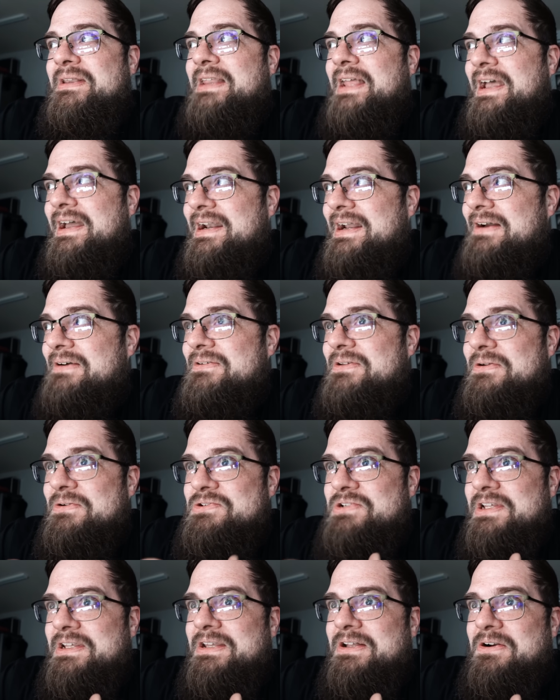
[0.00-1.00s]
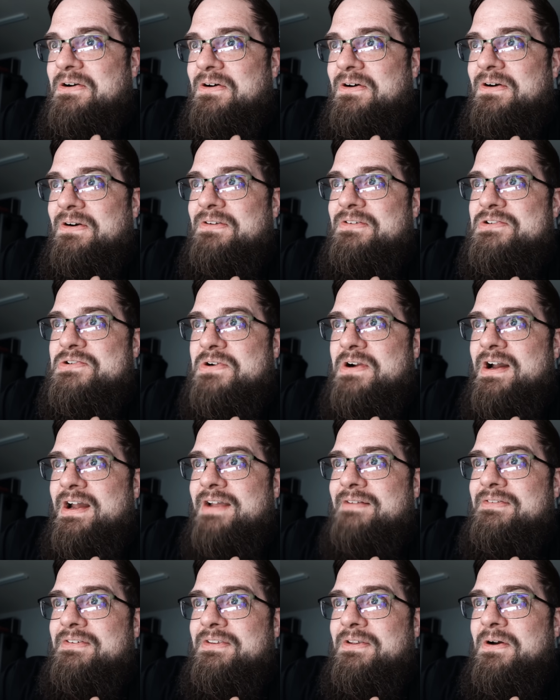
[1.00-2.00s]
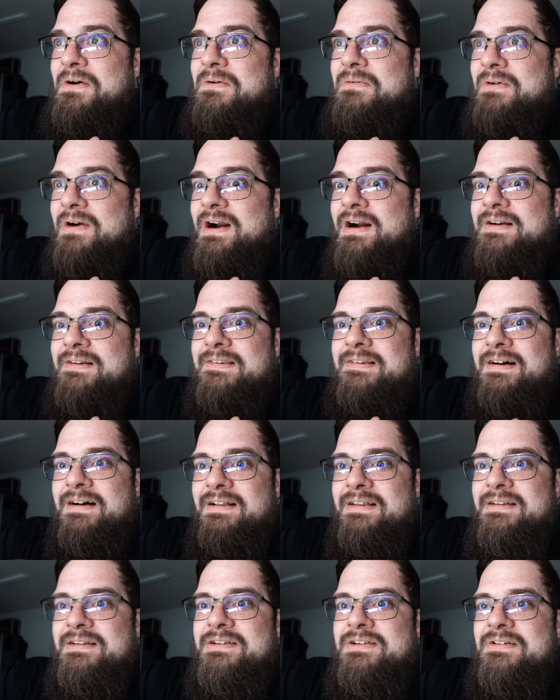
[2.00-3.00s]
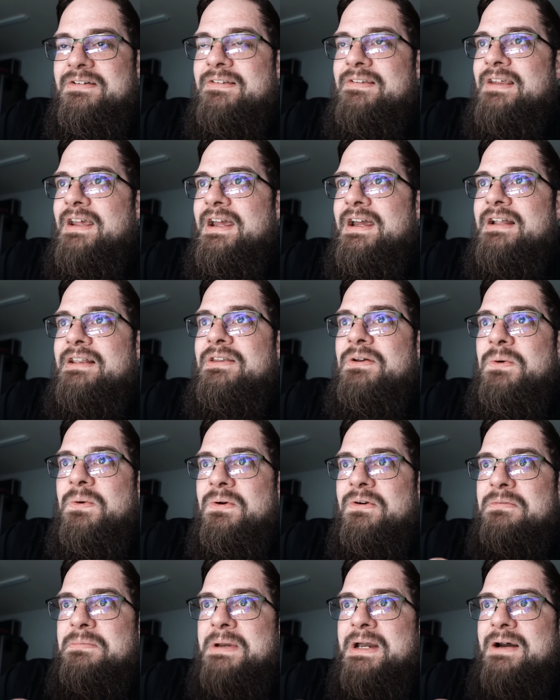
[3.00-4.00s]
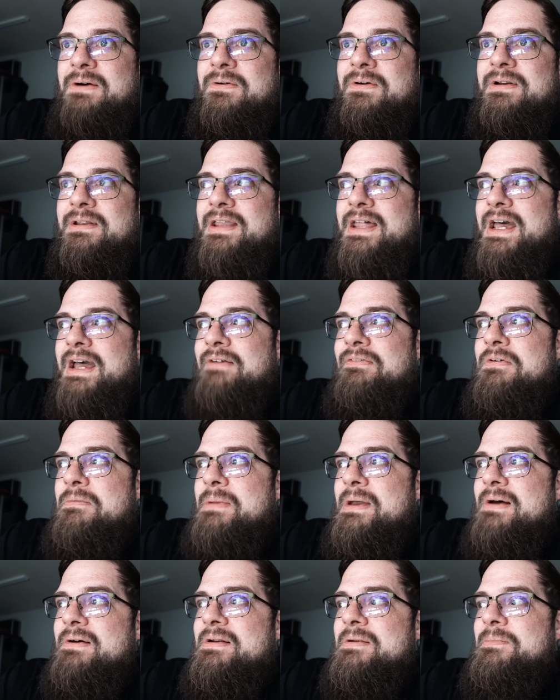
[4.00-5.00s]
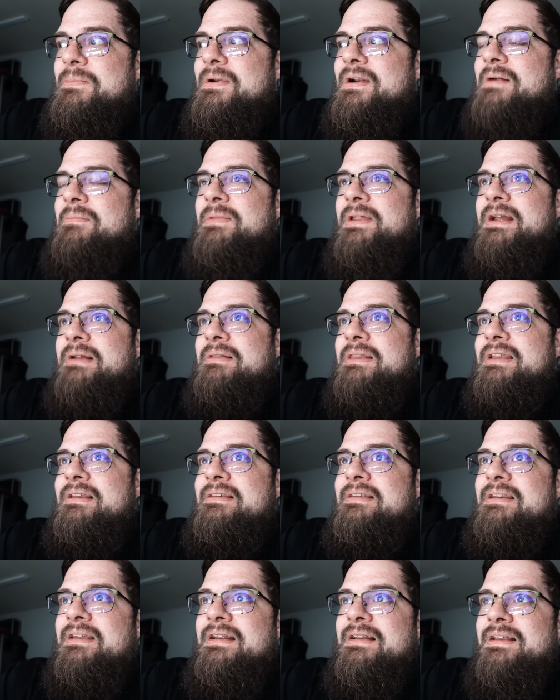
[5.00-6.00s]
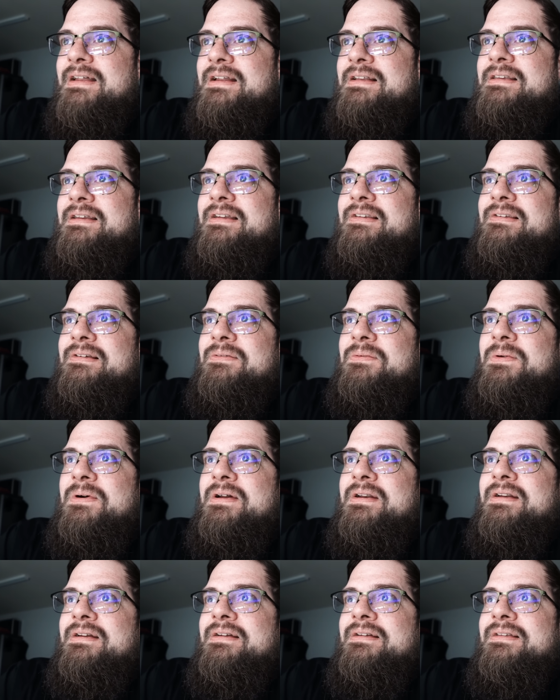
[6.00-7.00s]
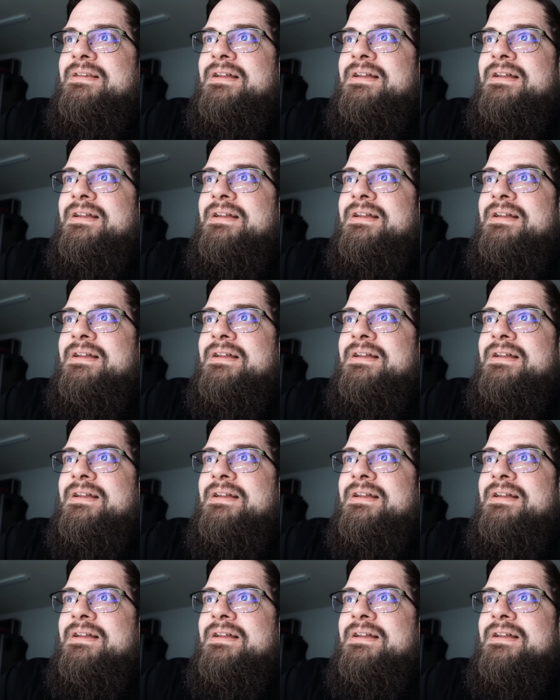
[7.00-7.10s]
that out usually the cars drive so rock solid you just add the horsepower and laugh about it but i'm like this thing like doesn't want to